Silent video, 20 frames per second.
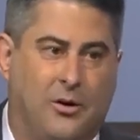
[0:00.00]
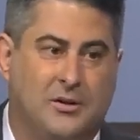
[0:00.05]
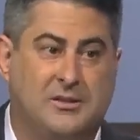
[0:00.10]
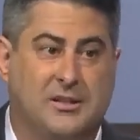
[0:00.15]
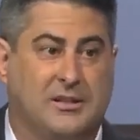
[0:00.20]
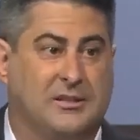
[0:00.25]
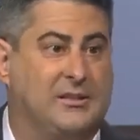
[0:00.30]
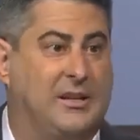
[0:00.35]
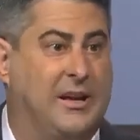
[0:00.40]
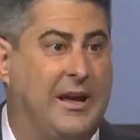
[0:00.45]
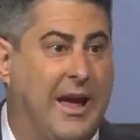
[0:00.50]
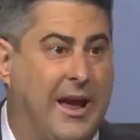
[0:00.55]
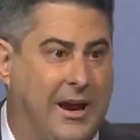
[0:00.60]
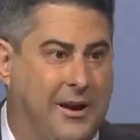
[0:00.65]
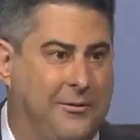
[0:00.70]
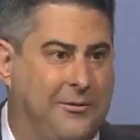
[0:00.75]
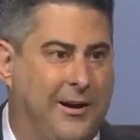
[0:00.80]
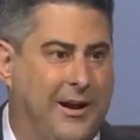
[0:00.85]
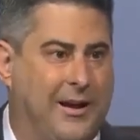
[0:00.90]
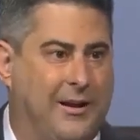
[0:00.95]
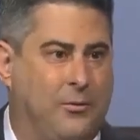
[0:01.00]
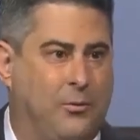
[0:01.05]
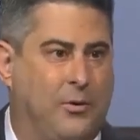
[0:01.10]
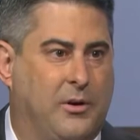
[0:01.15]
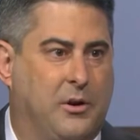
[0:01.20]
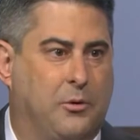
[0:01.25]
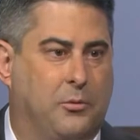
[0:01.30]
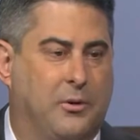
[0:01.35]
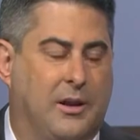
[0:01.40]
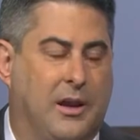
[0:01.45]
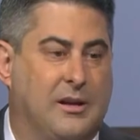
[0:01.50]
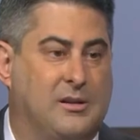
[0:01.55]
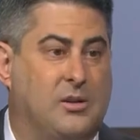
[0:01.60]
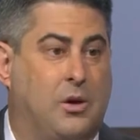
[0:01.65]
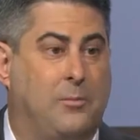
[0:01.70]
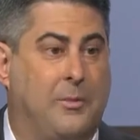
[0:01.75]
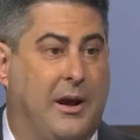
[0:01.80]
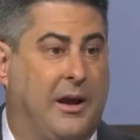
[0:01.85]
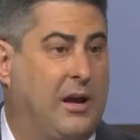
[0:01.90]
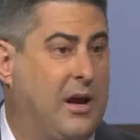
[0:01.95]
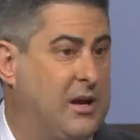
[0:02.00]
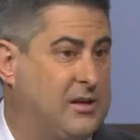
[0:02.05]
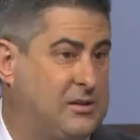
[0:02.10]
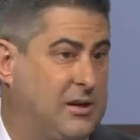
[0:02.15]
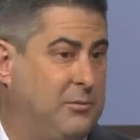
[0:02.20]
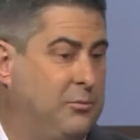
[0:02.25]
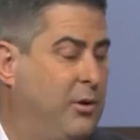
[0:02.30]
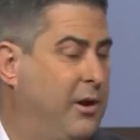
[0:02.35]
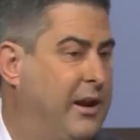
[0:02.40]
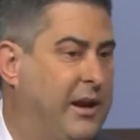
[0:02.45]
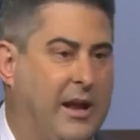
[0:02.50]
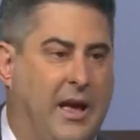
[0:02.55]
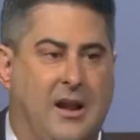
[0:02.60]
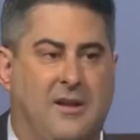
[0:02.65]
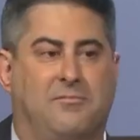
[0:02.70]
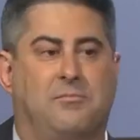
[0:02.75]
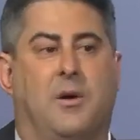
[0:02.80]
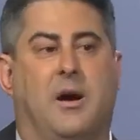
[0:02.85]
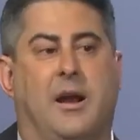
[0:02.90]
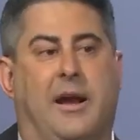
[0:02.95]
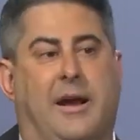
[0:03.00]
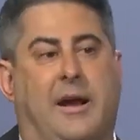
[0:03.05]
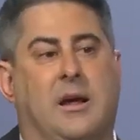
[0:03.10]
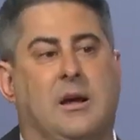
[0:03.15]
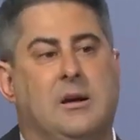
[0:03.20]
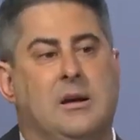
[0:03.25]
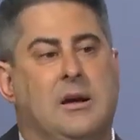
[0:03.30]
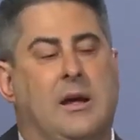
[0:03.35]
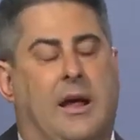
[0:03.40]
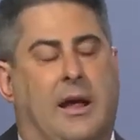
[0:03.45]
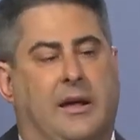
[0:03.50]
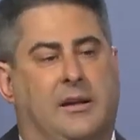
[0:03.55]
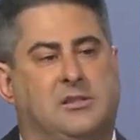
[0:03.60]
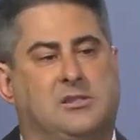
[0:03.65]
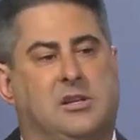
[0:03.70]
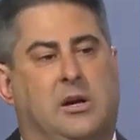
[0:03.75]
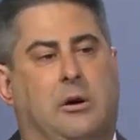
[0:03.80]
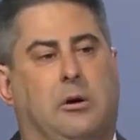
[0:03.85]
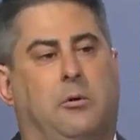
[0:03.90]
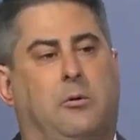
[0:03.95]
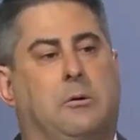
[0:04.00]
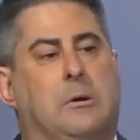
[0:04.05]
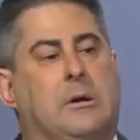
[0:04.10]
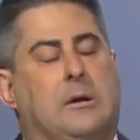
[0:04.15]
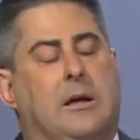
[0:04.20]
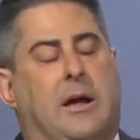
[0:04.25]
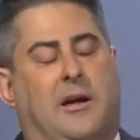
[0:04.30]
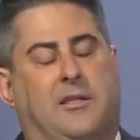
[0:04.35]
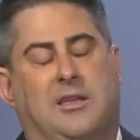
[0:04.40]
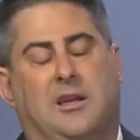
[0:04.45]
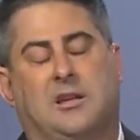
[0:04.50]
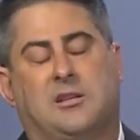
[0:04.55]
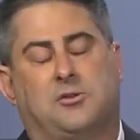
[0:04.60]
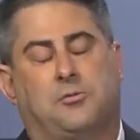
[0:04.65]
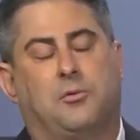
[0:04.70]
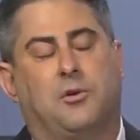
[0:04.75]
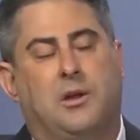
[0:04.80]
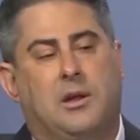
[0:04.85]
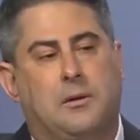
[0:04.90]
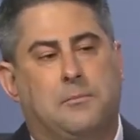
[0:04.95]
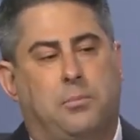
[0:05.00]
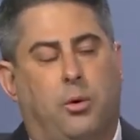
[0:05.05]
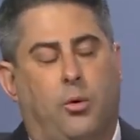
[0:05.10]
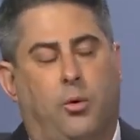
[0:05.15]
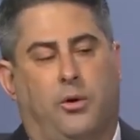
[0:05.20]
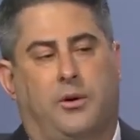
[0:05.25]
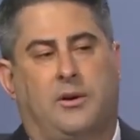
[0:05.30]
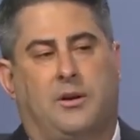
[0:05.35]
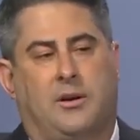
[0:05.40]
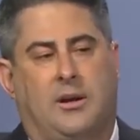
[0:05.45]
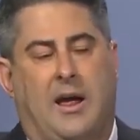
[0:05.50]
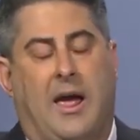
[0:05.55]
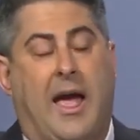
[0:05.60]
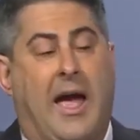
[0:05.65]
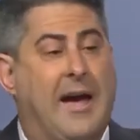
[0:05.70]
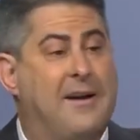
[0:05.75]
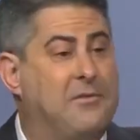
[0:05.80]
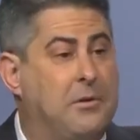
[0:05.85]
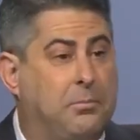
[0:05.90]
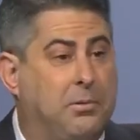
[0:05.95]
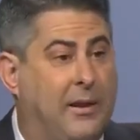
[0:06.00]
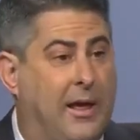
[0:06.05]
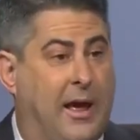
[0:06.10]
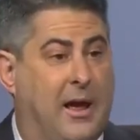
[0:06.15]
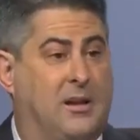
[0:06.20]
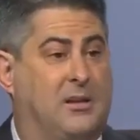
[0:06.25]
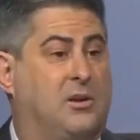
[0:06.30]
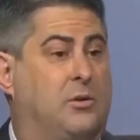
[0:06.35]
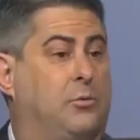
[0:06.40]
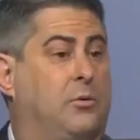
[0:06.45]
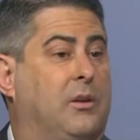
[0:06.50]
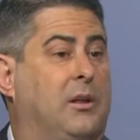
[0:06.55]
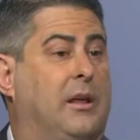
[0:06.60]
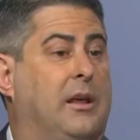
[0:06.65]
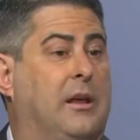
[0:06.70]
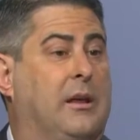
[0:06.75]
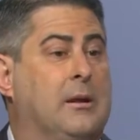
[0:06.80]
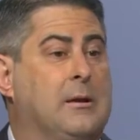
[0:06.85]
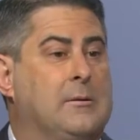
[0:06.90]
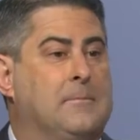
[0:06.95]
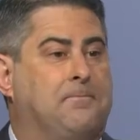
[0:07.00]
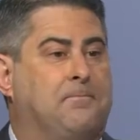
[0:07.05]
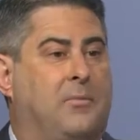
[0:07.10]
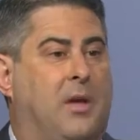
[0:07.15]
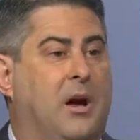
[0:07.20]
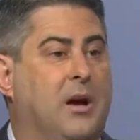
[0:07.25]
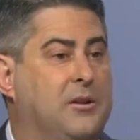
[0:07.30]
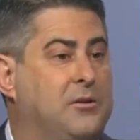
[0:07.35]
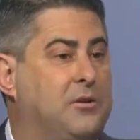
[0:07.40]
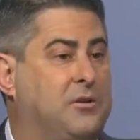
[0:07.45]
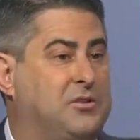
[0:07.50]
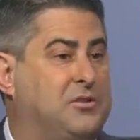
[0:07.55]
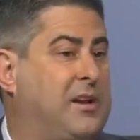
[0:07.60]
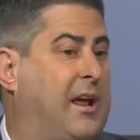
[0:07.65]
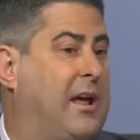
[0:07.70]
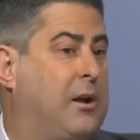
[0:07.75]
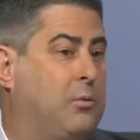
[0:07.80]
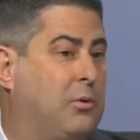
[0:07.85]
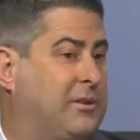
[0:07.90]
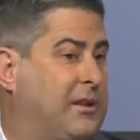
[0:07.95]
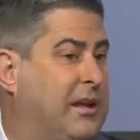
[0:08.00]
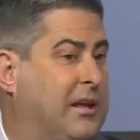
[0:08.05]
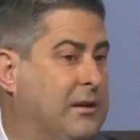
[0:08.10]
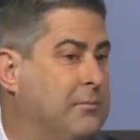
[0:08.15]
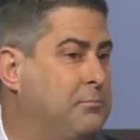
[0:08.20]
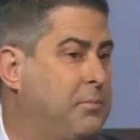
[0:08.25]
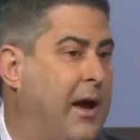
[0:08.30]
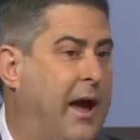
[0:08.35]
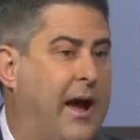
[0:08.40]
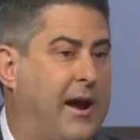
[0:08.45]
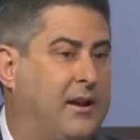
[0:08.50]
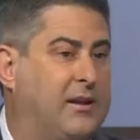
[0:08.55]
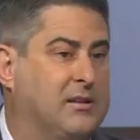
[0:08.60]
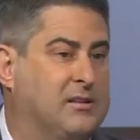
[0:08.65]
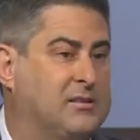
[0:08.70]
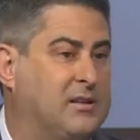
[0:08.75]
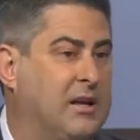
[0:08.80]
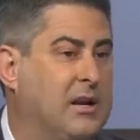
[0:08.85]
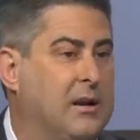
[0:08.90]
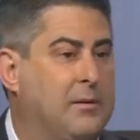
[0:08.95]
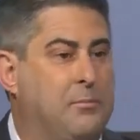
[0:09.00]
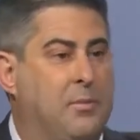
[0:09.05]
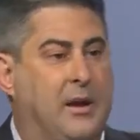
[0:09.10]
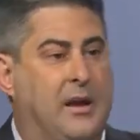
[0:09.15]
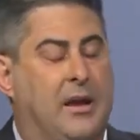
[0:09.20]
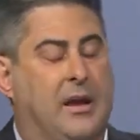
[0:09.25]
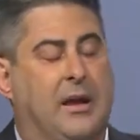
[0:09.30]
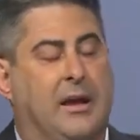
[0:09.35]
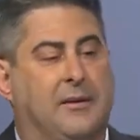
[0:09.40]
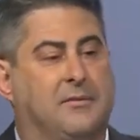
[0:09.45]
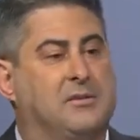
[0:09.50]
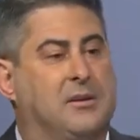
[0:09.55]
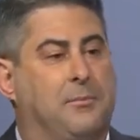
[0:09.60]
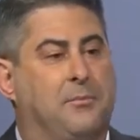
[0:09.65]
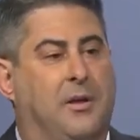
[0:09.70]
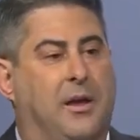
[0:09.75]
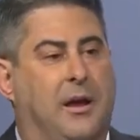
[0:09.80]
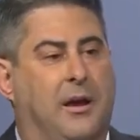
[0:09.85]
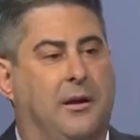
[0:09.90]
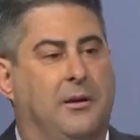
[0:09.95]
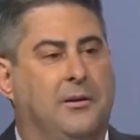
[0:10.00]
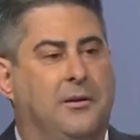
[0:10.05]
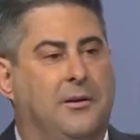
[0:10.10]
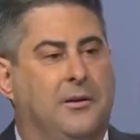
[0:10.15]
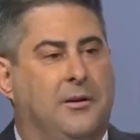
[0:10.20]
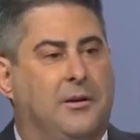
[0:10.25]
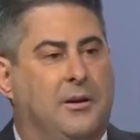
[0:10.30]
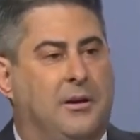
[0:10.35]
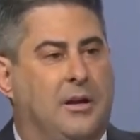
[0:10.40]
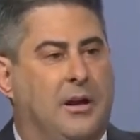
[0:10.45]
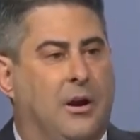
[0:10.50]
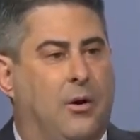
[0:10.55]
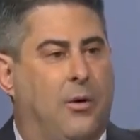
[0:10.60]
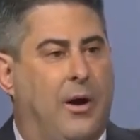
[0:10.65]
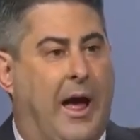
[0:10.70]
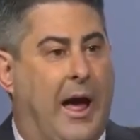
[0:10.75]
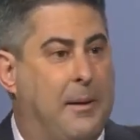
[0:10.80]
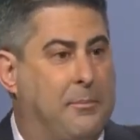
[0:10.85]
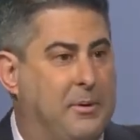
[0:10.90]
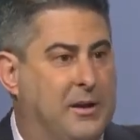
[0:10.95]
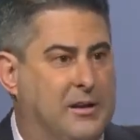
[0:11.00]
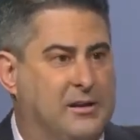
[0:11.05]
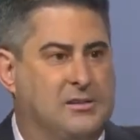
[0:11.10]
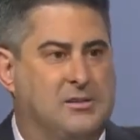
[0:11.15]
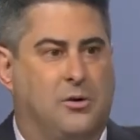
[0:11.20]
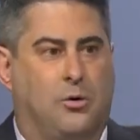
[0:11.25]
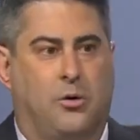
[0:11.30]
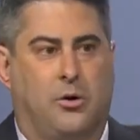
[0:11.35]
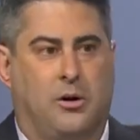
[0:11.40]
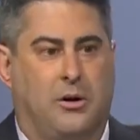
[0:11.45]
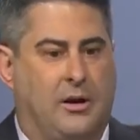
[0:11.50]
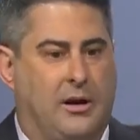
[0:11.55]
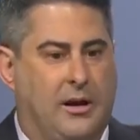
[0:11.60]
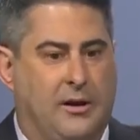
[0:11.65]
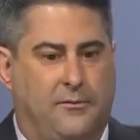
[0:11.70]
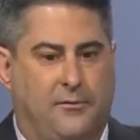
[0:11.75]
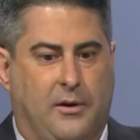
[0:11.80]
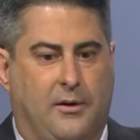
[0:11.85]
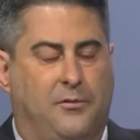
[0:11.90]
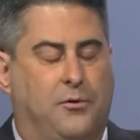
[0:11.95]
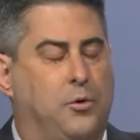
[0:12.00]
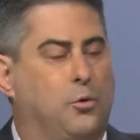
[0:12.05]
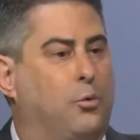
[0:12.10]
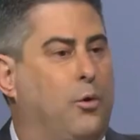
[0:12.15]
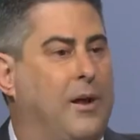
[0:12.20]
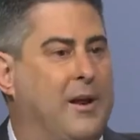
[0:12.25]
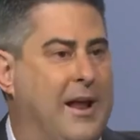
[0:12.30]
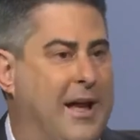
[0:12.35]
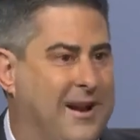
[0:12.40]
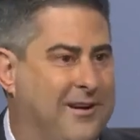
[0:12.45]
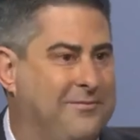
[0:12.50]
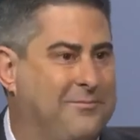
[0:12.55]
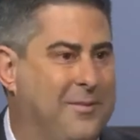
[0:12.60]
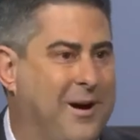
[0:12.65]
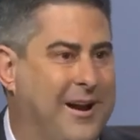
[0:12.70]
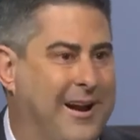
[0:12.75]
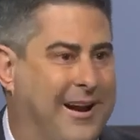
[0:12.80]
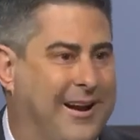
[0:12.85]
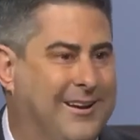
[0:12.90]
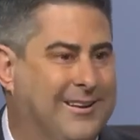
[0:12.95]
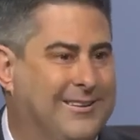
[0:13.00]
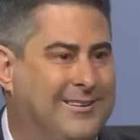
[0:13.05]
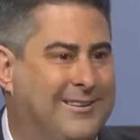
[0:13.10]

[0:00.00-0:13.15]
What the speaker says: Or 68, right? When you realize, oh my gosh, I'm running out of money. And so I think it's really important to have a plan, to really understand what the impact is going to be if something happens, or if you run out of money.